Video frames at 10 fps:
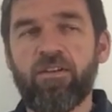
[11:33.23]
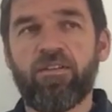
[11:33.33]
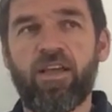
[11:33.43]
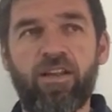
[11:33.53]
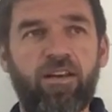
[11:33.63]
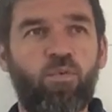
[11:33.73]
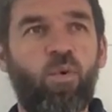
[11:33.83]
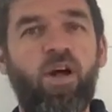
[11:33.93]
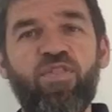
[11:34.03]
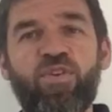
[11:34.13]
That
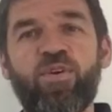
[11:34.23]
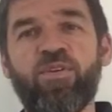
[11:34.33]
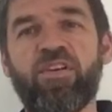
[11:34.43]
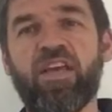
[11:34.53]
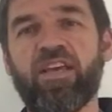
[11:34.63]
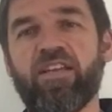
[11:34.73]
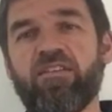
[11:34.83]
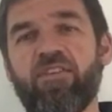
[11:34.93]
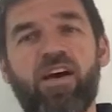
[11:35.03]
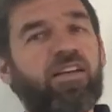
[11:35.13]
1/3
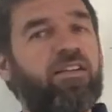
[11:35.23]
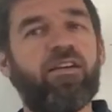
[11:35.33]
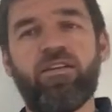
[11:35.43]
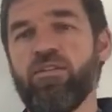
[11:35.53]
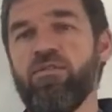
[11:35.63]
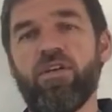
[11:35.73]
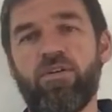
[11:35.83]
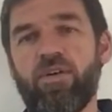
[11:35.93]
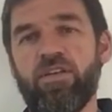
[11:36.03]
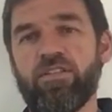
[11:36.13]
negative, I did not do that
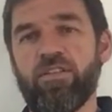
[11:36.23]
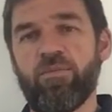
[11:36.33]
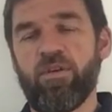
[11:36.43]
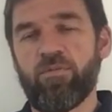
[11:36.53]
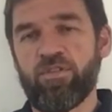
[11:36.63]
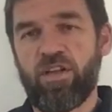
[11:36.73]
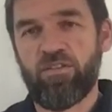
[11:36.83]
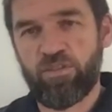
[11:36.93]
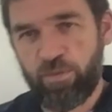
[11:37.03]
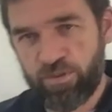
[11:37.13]
right somehow because I
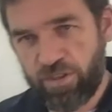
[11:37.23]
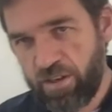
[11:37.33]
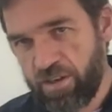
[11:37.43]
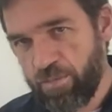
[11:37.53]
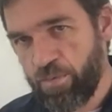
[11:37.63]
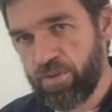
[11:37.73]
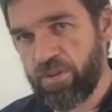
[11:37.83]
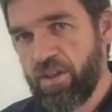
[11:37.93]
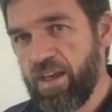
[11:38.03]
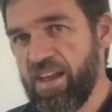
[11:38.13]
was supposed to end up with
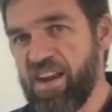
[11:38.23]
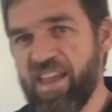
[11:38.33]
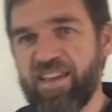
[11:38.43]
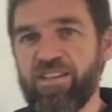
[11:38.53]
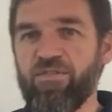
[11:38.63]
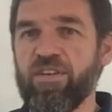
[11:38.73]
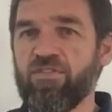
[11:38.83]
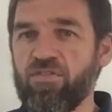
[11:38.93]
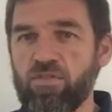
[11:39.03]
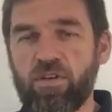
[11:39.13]
a negative
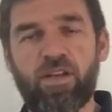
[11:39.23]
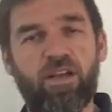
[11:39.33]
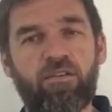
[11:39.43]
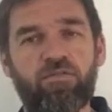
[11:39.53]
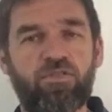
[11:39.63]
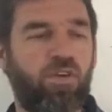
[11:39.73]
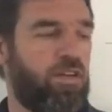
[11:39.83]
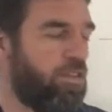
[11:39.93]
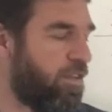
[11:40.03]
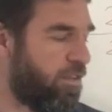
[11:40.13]
answer and I was trying
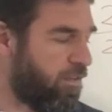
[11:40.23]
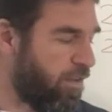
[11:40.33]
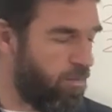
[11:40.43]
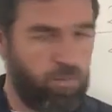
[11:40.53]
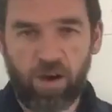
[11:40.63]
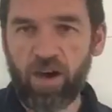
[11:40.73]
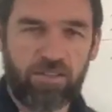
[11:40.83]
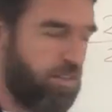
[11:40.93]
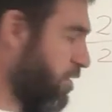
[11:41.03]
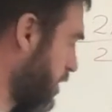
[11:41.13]
to think the same
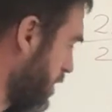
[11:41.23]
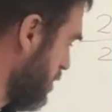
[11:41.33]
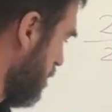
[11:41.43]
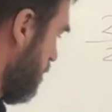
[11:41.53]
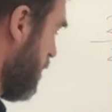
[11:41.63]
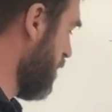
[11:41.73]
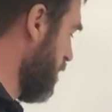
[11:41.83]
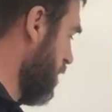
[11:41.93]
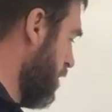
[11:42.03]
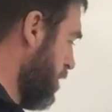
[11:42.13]
positive answer.
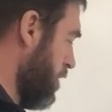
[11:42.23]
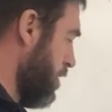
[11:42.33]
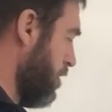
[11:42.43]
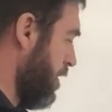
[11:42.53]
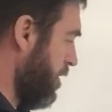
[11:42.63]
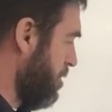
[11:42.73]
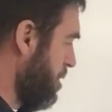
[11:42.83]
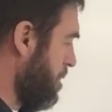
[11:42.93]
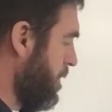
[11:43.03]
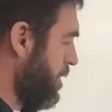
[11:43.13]
Okay,
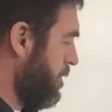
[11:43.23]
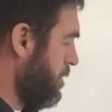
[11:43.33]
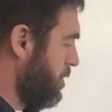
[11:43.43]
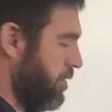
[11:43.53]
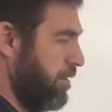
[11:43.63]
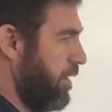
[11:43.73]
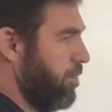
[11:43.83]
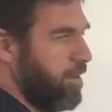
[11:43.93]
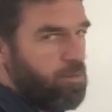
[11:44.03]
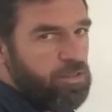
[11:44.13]
I
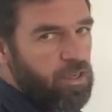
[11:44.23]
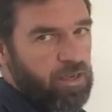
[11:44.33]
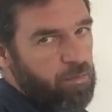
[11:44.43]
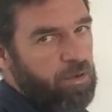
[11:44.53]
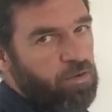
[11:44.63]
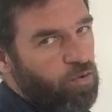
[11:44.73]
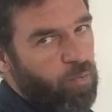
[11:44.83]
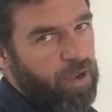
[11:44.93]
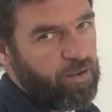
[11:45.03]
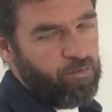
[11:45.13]
made a mistake. I'm not going to
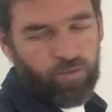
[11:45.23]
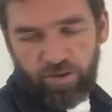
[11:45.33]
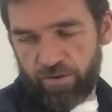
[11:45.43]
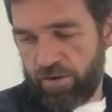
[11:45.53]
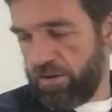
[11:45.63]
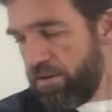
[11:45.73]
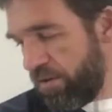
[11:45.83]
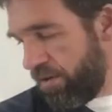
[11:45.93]
go back and figure it.